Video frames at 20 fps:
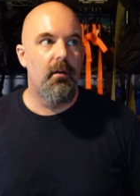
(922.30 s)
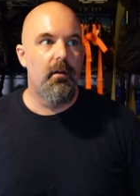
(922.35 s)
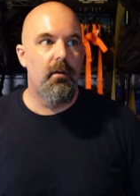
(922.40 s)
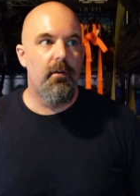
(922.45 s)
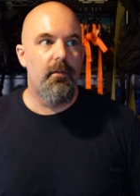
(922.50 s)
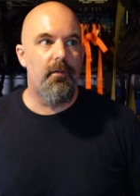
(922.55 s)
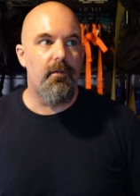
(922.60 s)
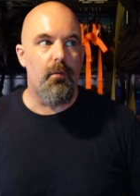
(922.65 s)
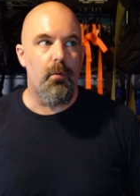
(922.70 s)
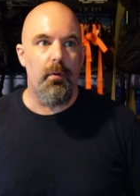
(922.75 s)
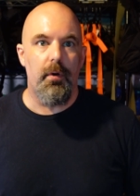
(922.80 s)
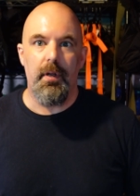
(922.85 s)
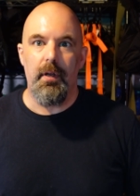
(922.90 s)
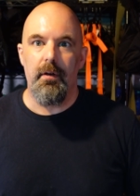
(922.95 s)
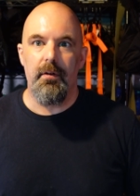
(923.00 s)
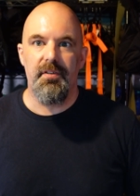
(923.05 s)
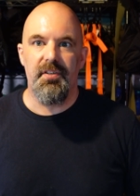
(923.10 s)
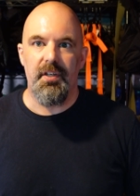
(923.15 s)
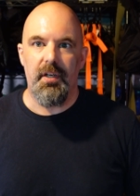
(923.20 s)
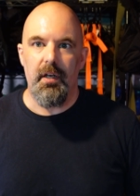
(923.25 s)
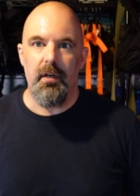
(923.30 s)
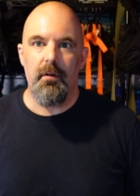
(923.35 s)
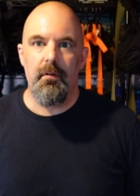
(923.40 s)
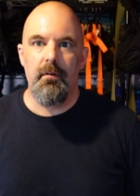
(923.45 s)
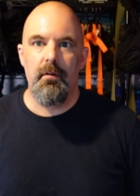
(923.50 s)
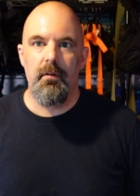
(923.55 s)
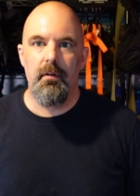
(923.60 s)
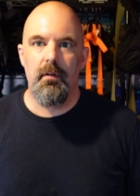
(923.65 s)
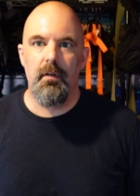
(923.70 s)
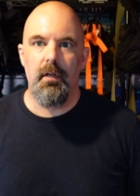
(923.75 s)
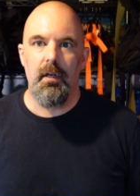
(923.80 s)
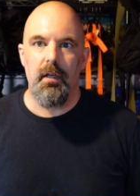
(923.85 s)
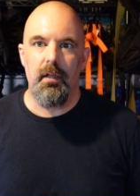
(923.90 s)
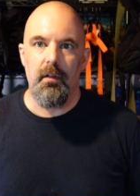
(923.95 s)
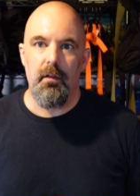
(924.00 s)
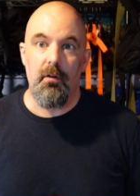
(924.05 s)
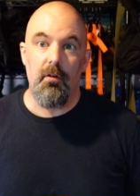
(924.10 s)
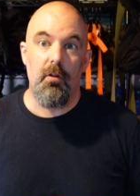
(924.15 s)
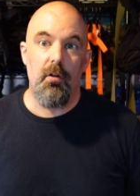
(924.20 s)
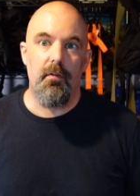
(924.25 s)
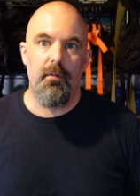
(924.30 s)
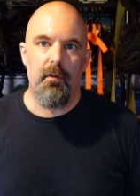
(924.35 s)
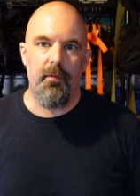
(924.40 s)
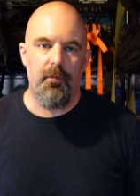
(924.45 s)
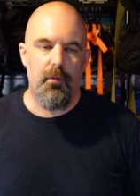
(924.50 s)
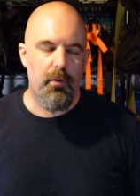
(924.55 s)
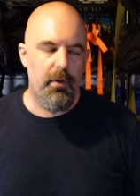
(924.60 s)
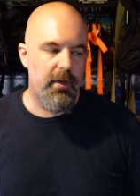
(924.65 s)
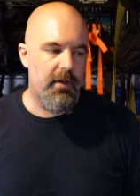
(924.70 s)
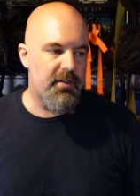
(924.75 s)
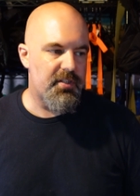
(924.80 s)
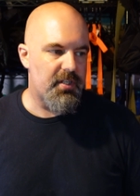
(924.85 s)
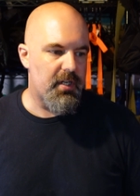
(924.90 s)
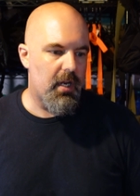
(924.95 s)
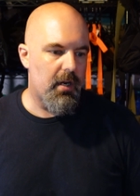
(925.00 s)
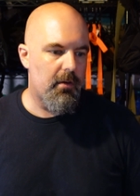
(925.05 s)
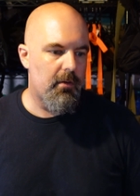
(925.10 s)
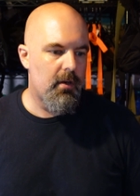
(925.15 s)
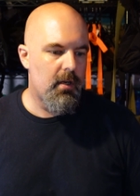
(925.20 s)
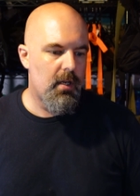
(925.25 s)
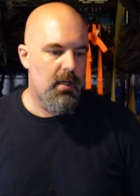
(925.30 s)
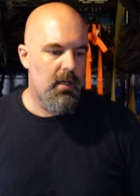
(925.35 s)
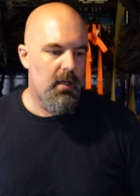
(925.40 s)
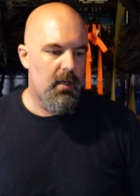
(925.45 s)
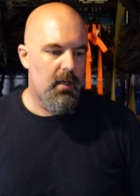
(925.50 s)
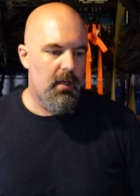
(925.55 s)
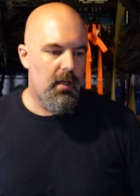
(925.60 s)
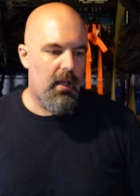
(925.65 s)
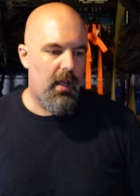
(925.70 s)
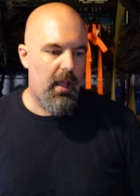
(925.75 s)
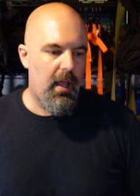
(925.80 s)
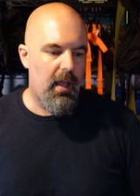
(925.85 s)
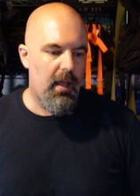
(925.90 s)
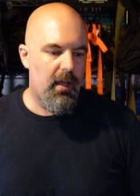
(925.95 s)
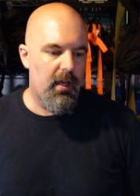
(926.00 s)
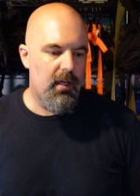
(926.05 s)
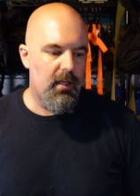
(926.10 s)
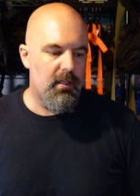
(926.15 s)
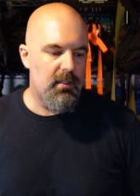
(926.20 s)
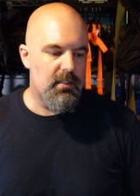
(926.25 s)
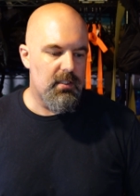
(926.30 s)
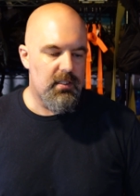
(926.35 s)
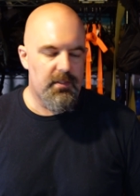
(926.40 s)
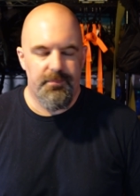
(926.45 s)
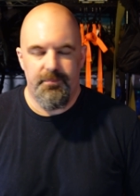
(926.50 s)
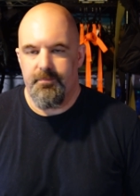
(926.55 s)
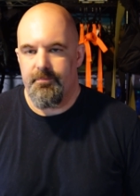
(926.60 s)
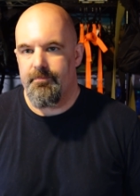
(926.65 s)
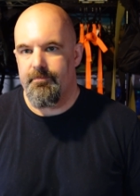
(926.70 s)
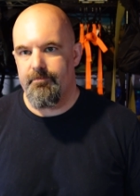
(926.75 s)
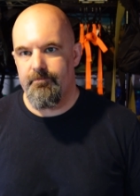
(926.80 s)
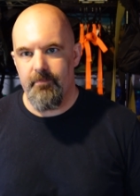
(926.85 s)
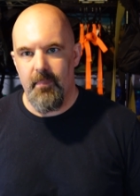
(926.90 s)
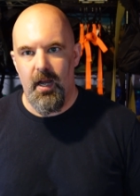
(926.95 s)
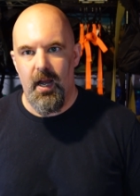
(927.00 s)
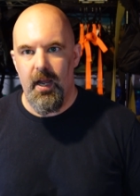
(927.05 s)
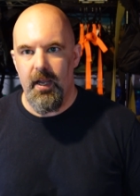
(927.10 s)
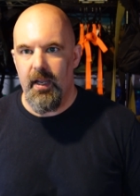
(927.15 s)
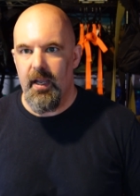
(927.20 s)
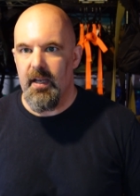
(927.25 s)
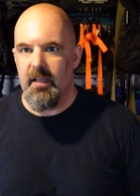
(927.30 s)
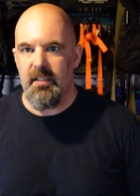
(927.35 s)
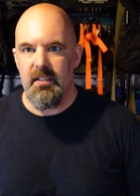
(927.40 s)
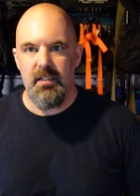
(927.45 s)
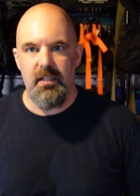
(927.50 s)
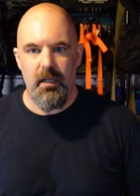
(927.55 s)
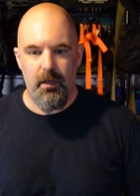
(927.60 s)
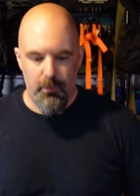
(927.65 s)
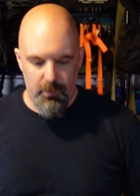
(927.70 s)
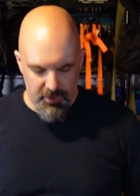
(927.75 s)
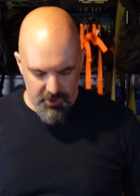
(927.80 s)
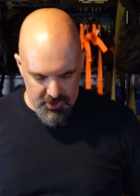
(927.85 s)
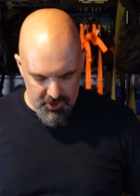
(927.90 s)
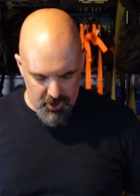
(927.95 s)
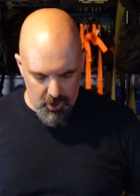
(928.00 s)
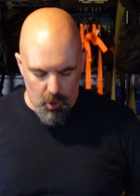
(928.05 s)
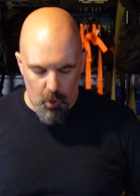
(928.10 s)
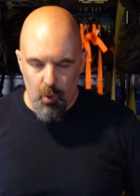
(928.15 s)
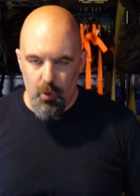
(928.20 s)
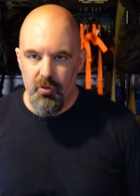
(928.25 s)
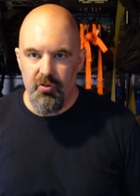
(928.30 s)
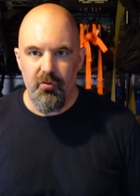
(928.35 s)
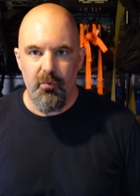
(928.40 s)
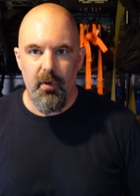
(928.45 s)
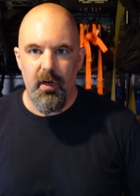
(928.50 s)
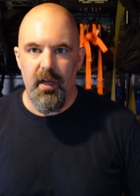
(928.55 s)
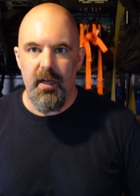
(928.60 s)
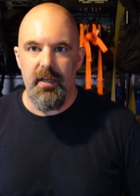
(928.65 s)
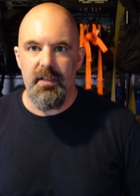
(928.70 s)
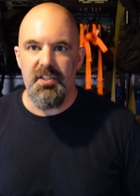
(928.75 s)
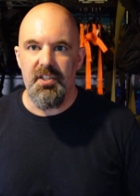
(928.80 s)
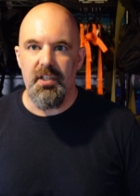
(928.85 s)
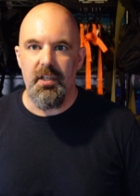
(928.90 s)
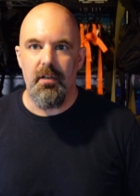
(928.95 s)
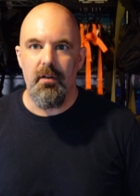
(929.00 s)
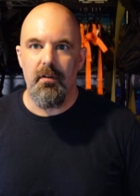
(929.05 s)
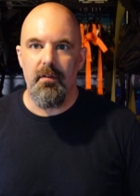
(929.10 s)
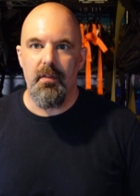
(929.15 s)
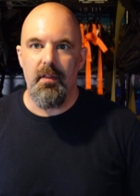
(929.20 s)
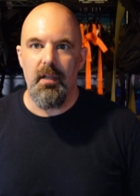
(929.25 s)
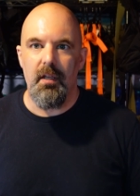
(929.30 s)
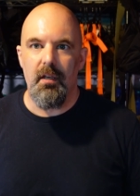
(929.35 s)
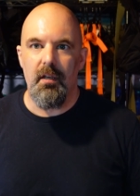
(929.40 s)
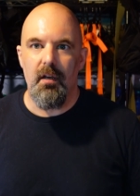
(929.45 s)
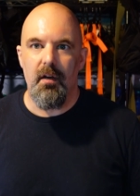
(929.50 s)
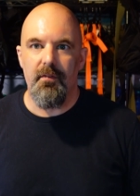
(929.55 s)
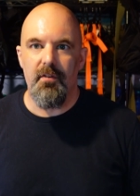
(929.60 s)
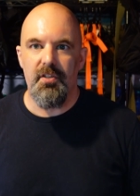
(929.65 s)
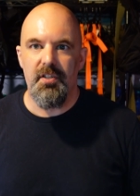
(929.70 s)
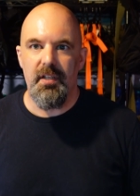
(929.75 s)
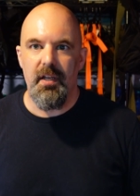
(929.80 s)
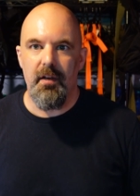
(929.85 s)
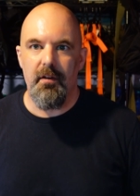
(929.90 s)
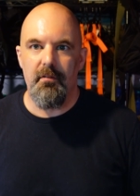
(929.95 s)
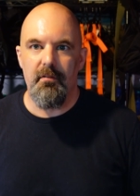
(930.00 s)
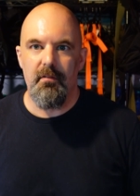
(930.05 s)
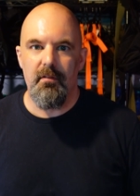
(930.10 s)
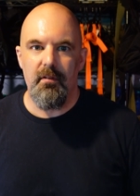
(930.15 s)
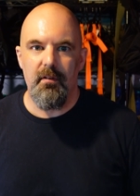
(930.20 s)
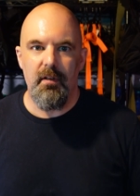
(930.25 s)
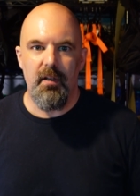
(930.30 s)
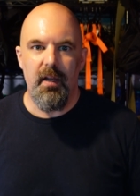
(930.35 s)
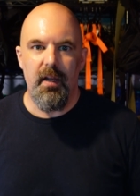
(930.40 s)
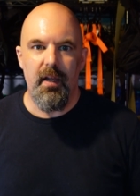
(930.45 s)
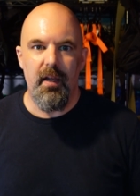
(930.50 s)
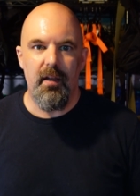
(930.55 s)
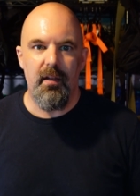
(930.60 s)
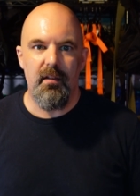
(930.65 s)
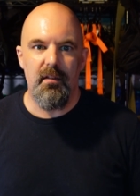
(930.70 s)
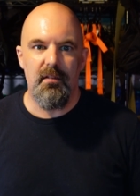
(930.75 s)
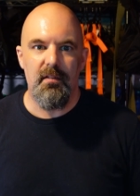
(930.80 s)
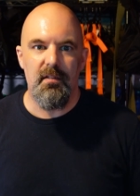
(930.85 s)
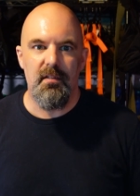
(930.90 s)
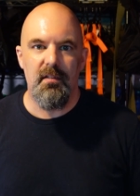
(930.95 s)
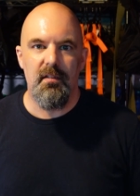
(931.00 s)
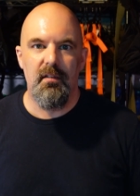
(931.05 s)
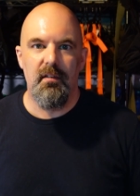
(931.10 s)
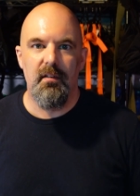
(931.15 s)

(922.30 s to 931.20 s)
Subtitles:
4 years ago, a little over 4 years ago, and I guess it was just cold when I secured the covers down, and